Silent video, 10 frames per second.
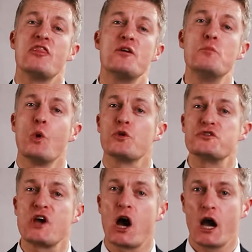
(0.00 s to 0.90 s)
The more
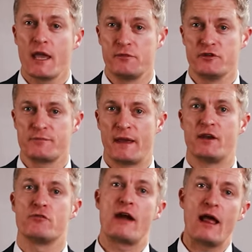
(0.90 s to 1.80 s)
time you
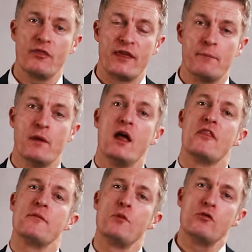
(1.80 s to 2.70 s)
spend around them,
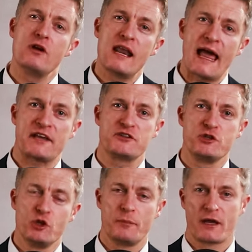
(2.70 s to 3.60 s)
the more relaxed
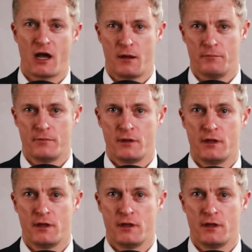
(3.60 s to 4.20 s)
you'll become.